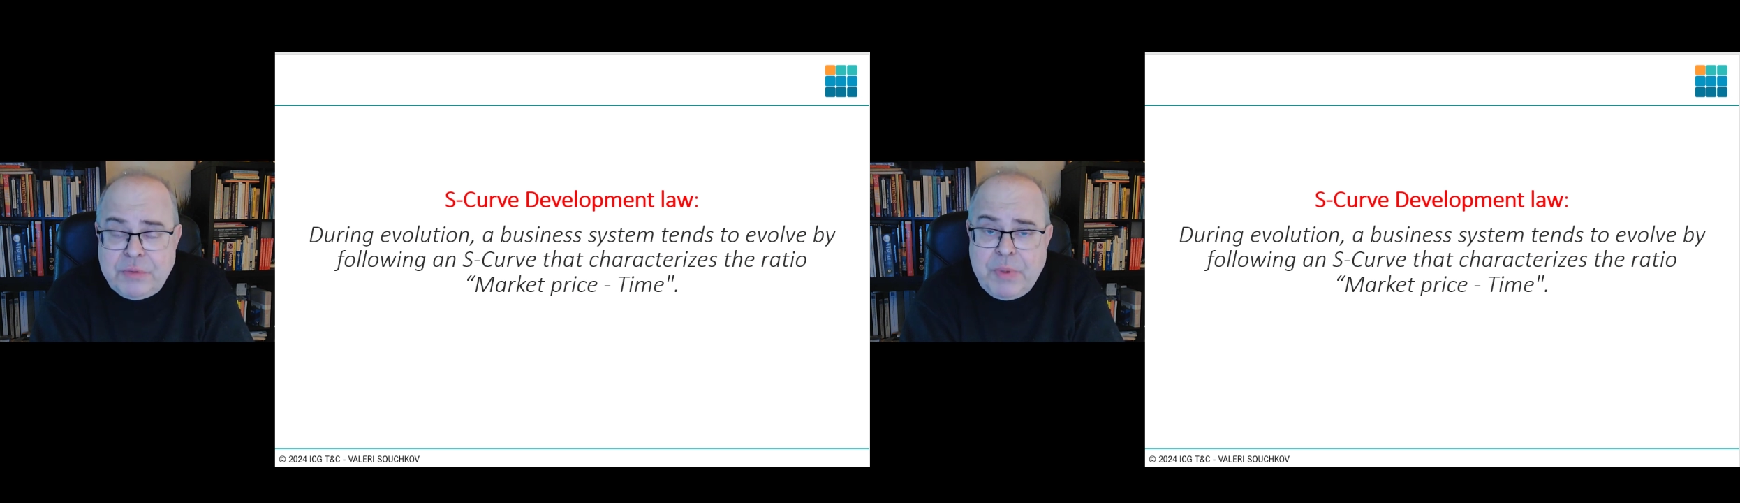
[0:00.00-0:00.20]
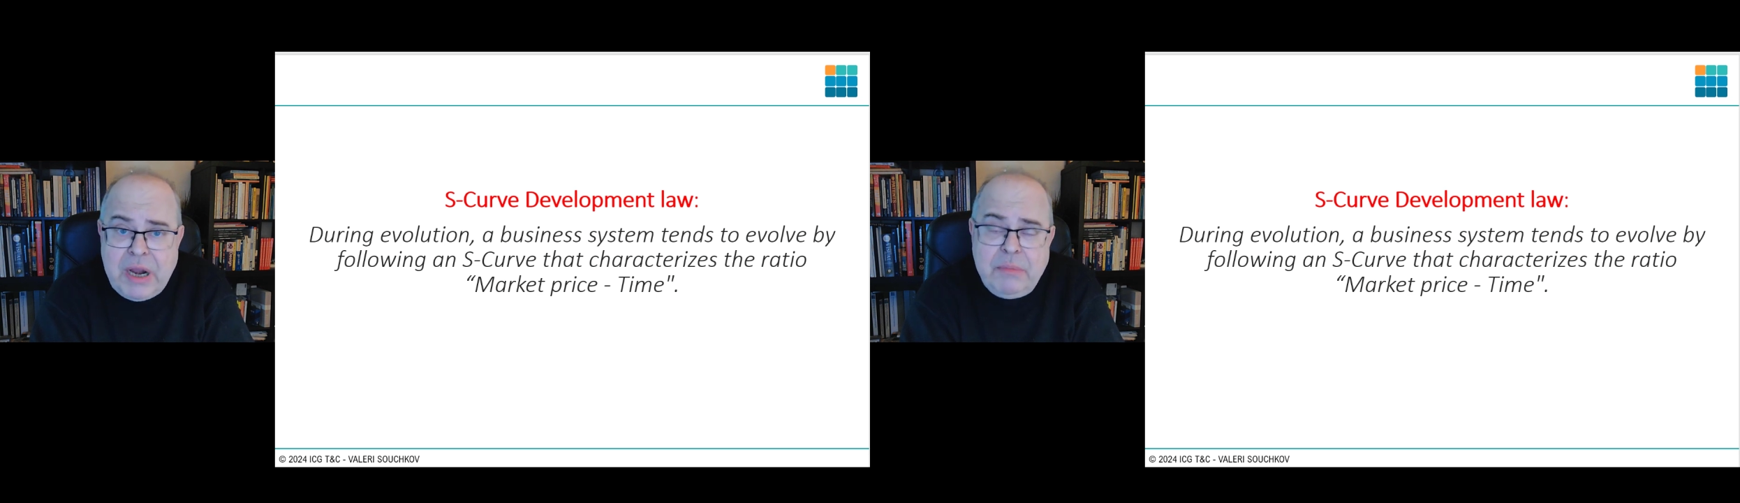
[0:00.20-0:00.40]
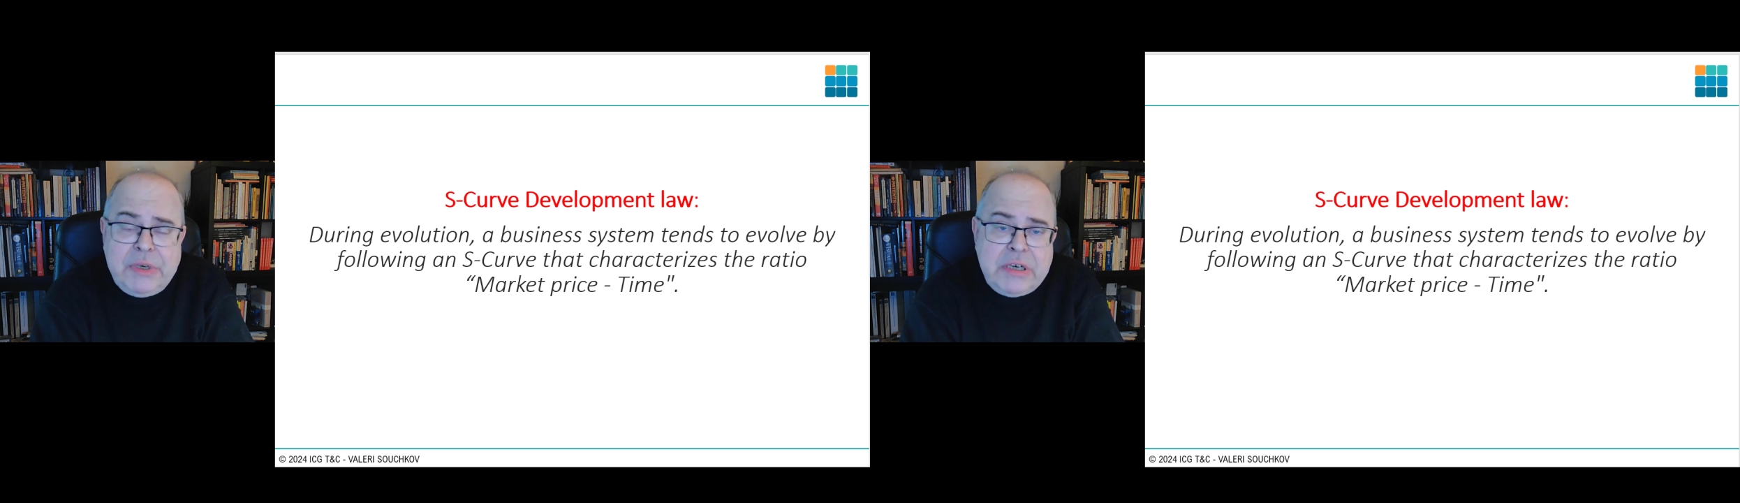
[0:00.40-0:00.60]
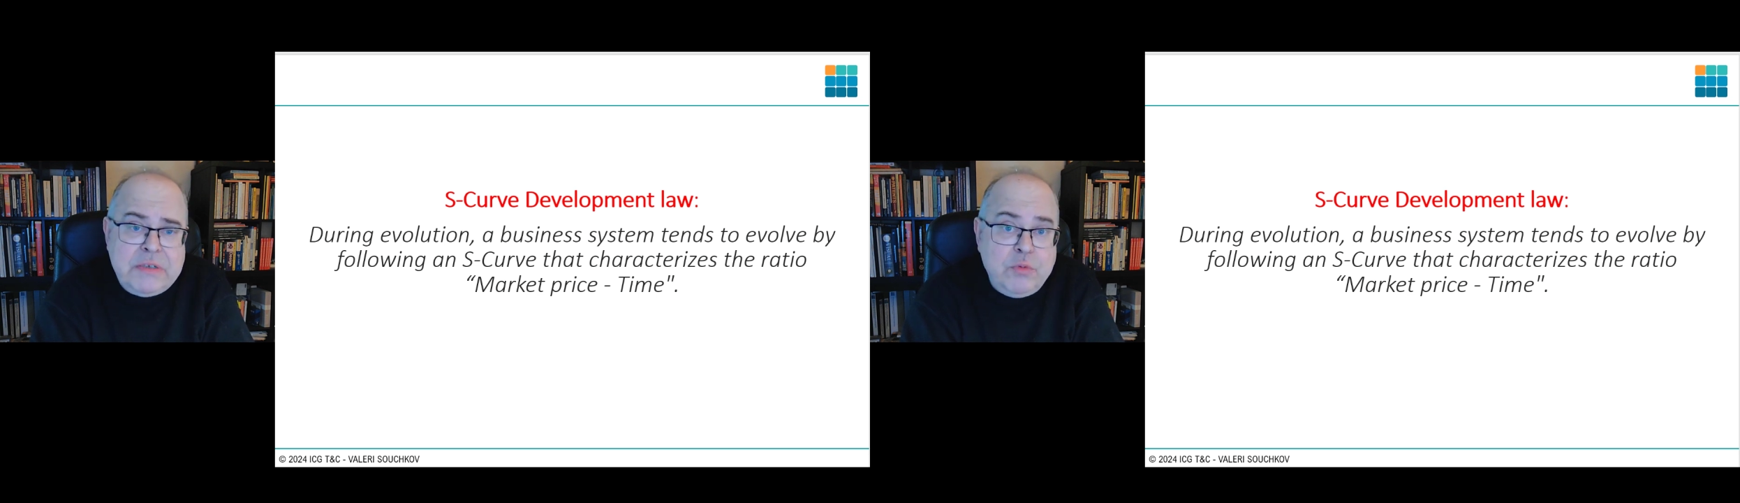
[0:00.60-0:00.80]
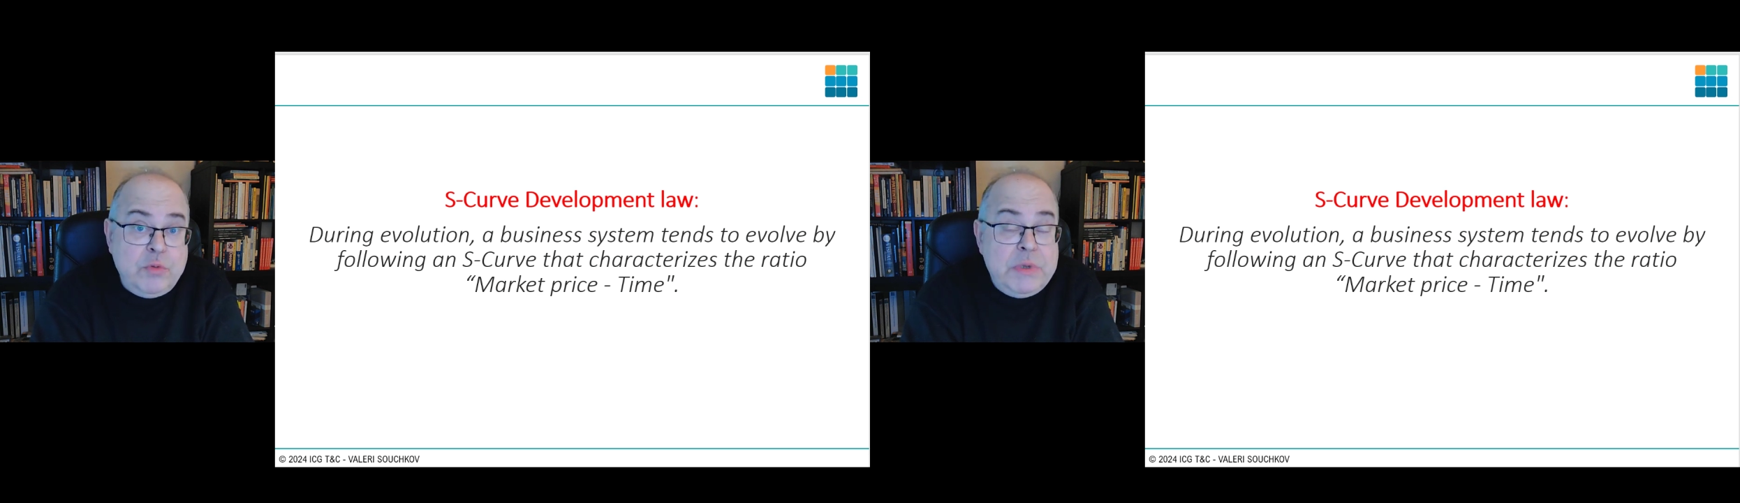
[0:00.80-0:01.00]
parameters
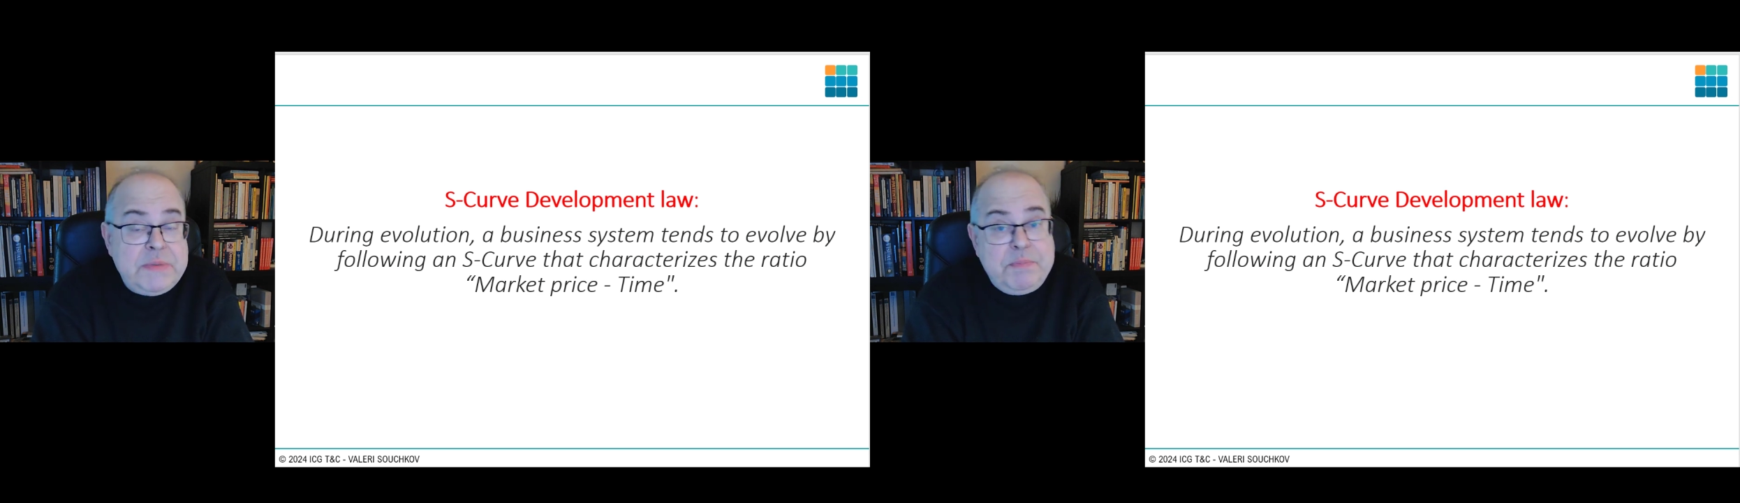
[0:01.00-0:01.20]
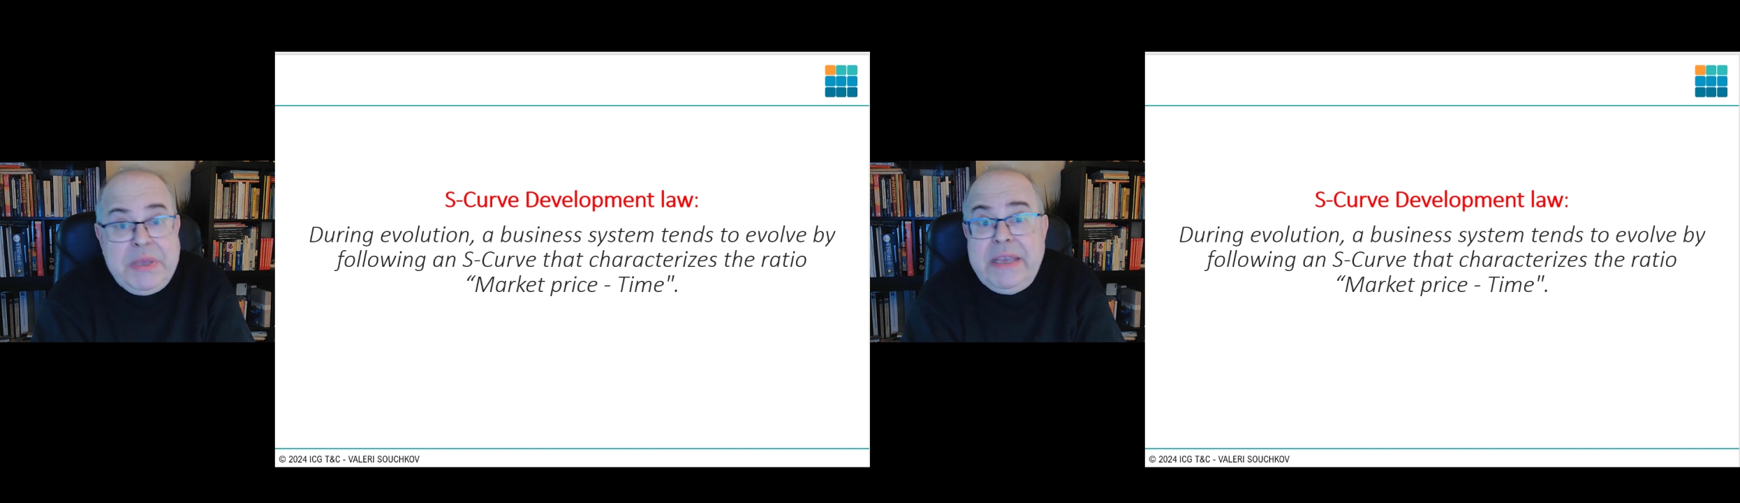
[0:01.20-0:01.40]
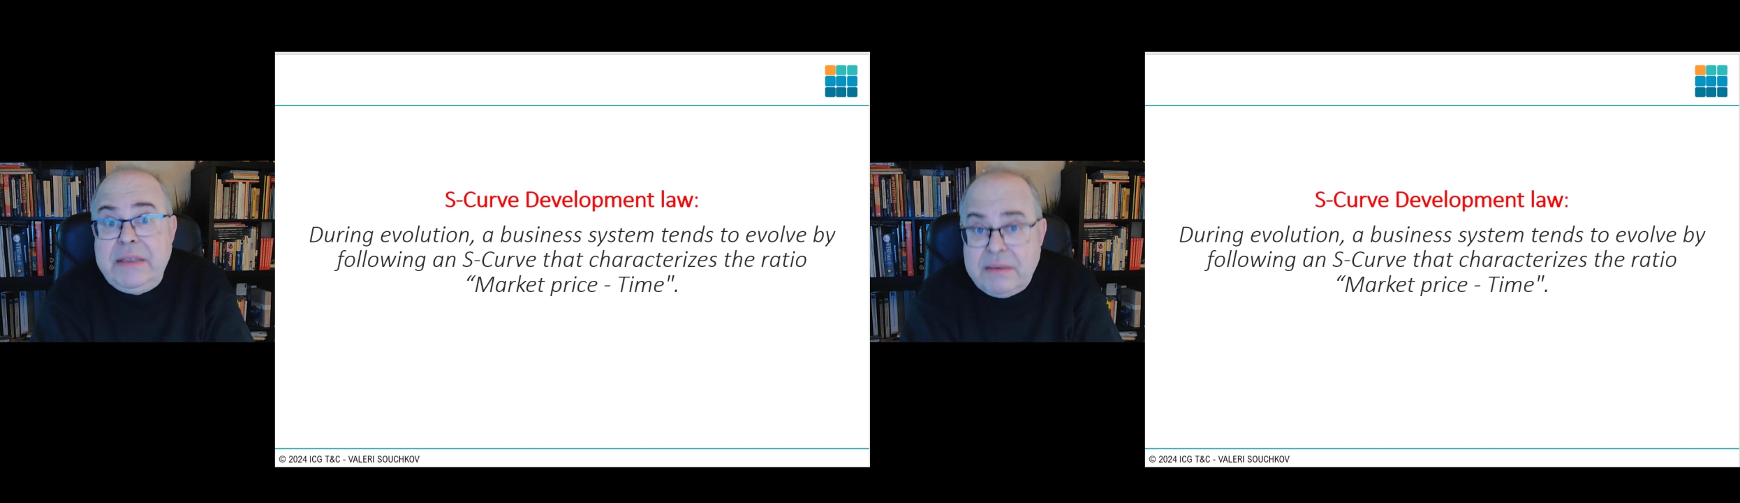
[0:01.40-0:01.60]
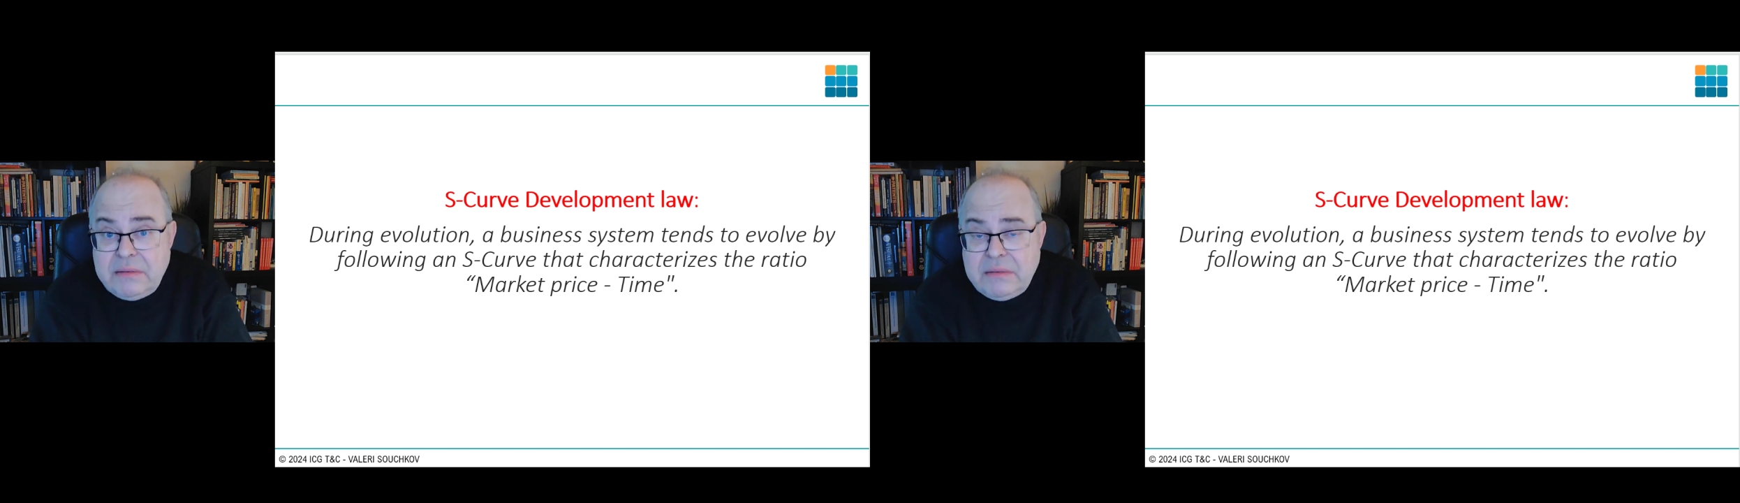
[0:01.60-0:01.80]
would be speed